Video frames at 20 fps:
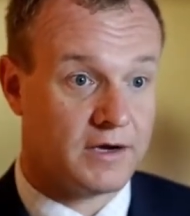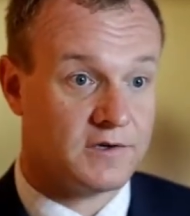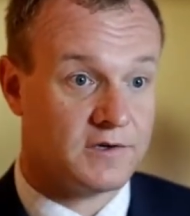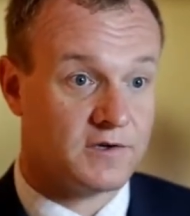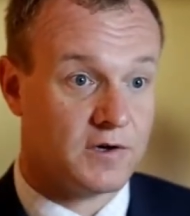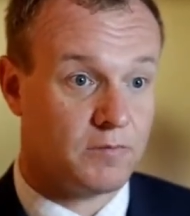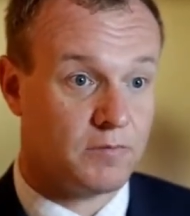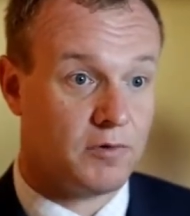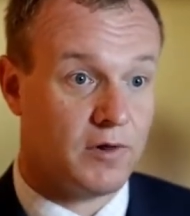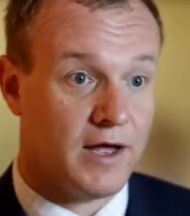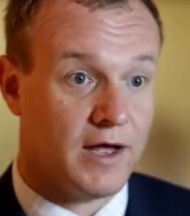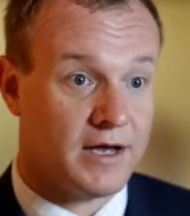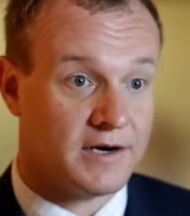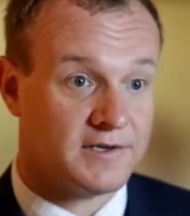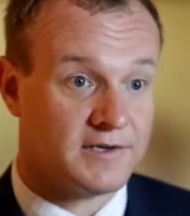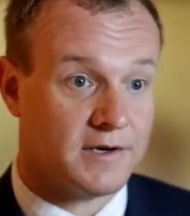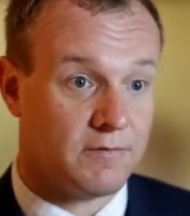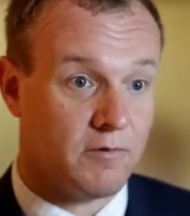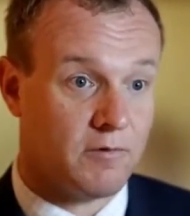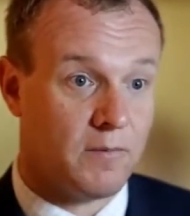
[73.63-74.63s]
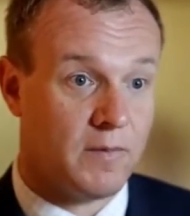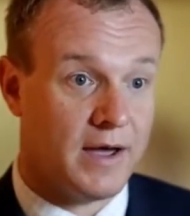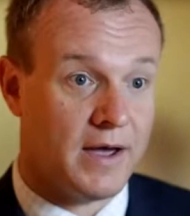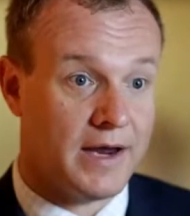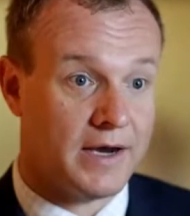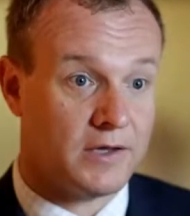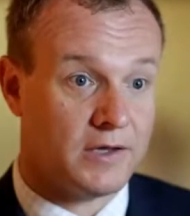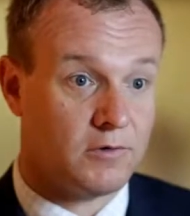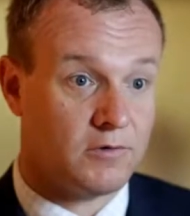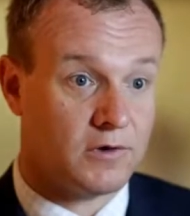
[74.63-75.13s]
And so plaques that
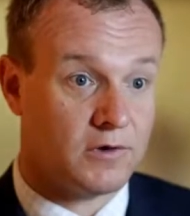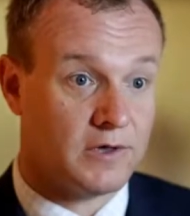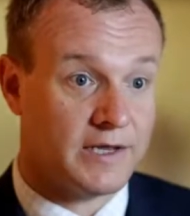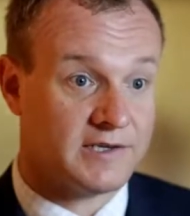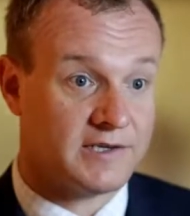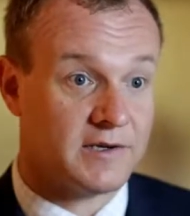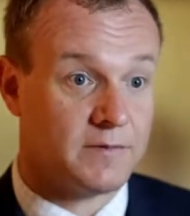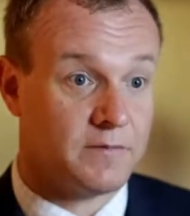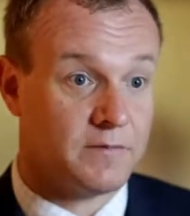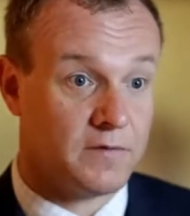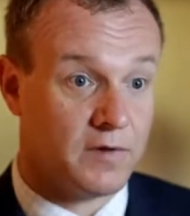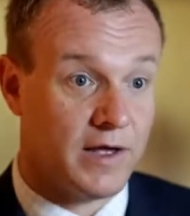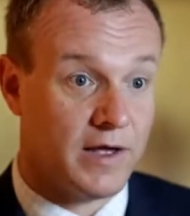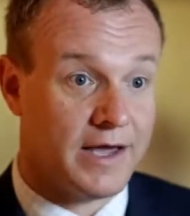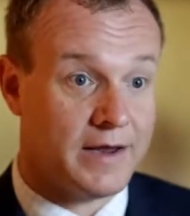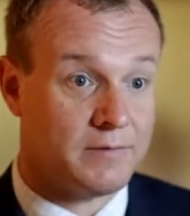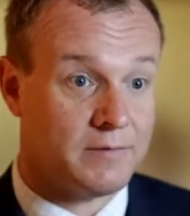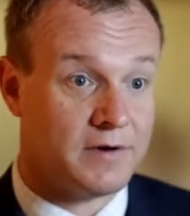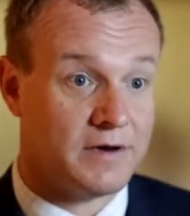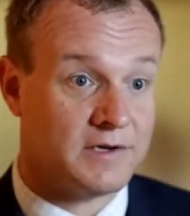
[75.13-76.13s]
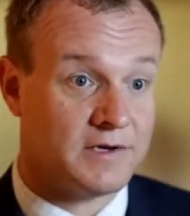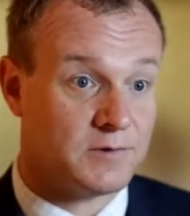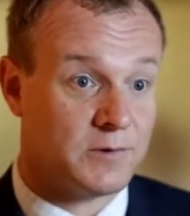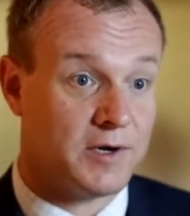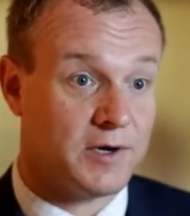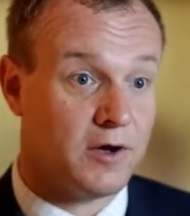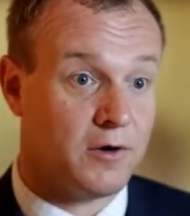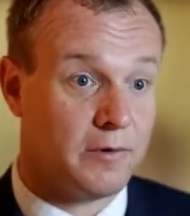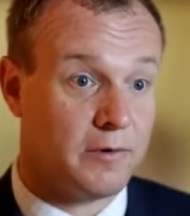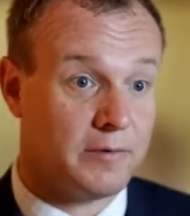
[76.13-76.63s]
remain look less inflamed, and as we
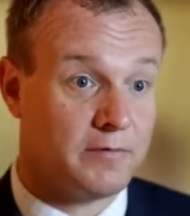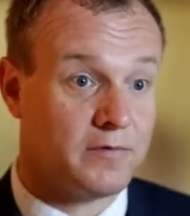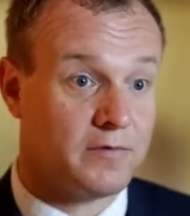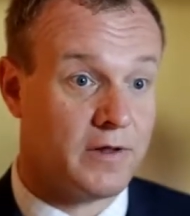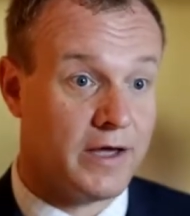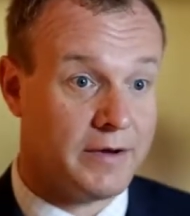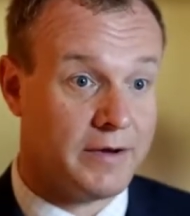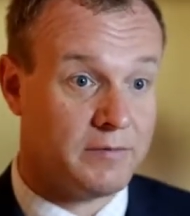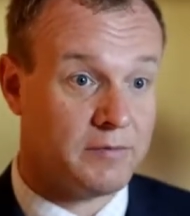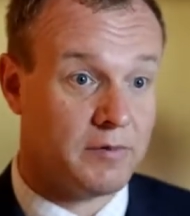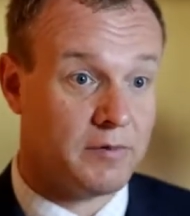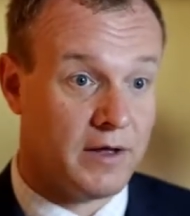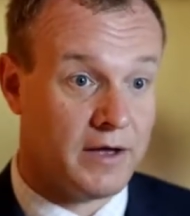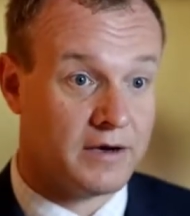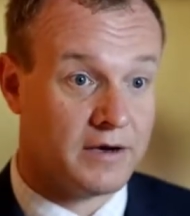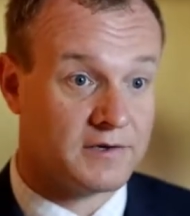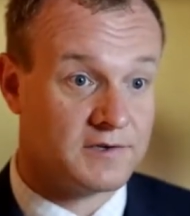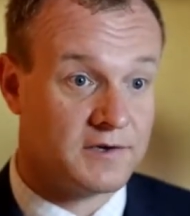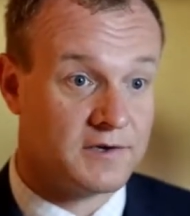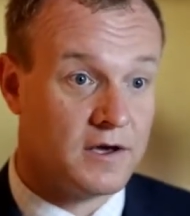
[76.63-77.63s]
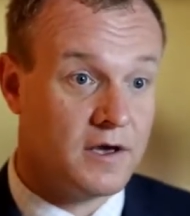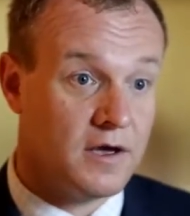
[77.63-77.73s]
know, inflamed plaques